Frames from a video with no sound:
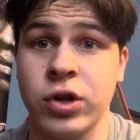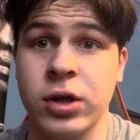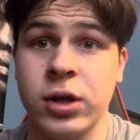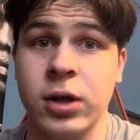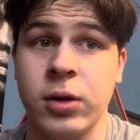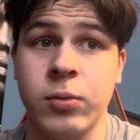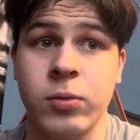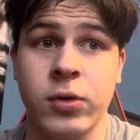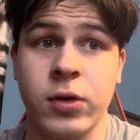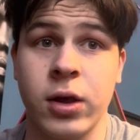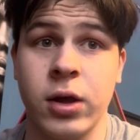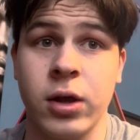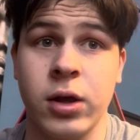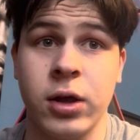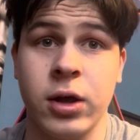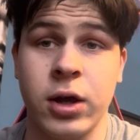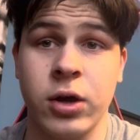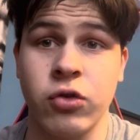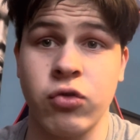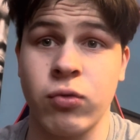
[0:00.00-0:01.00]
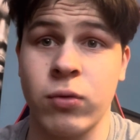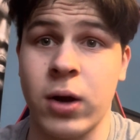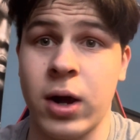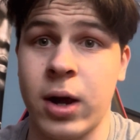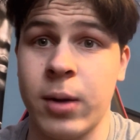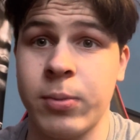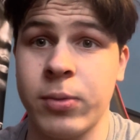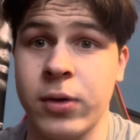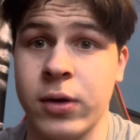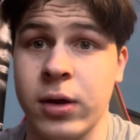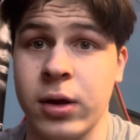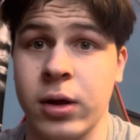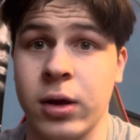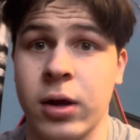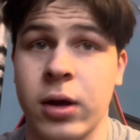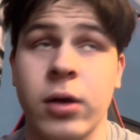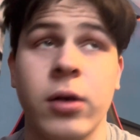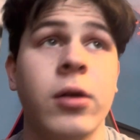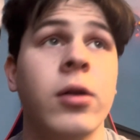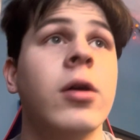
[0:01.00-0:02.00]
He got dropped and then
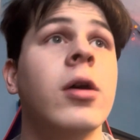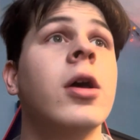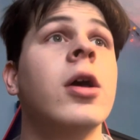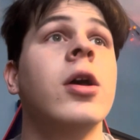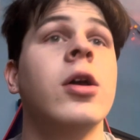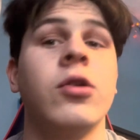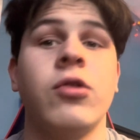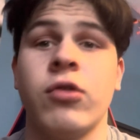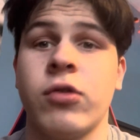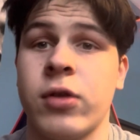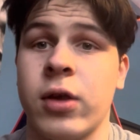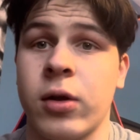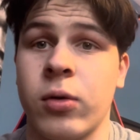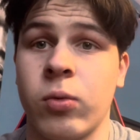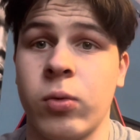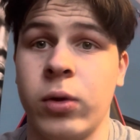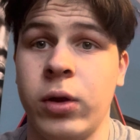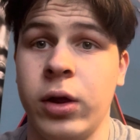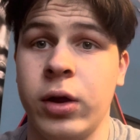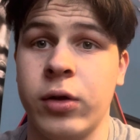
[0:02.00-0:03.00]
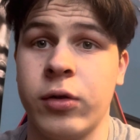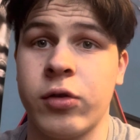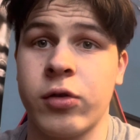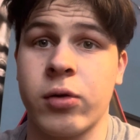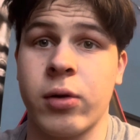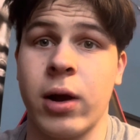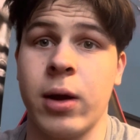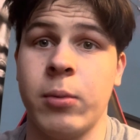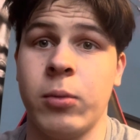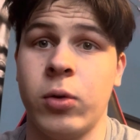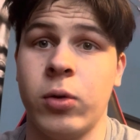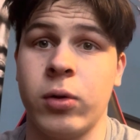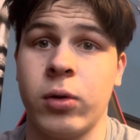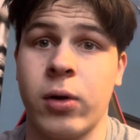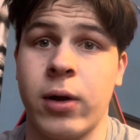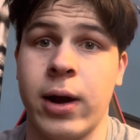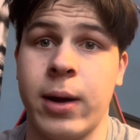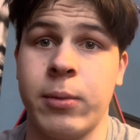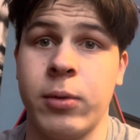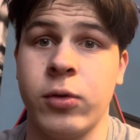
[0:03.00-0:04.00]
had a really good scramble and
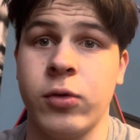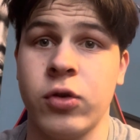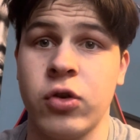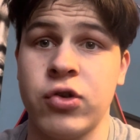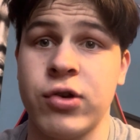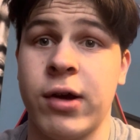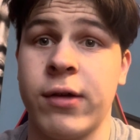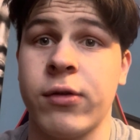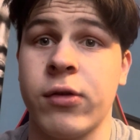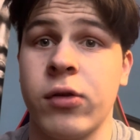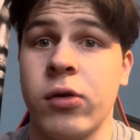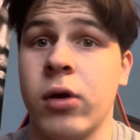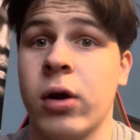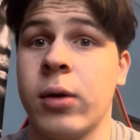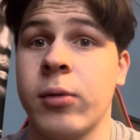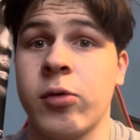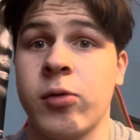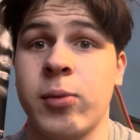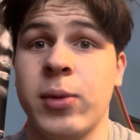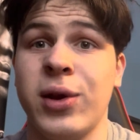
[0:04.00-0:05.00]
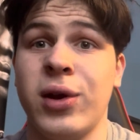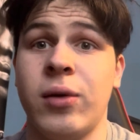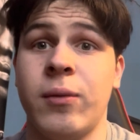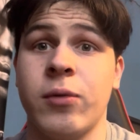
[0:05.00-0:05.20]
grabbed Jose Johnson's arm, submitted him.